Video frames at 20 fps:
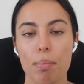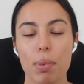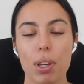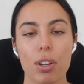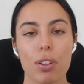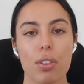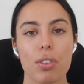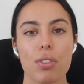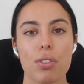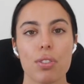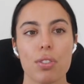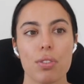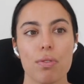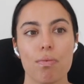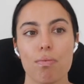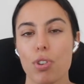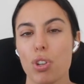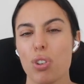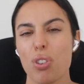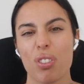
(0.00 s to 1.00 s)
because
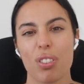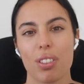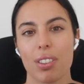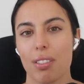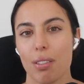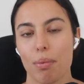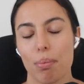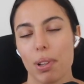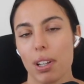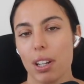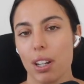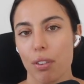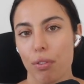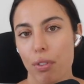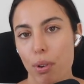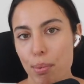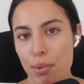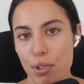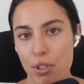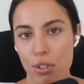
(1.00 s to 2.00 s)
you know that there are plenty of
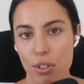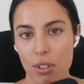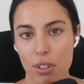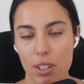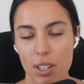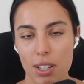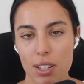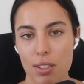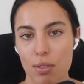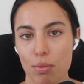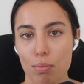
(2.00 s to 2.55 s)
opportunities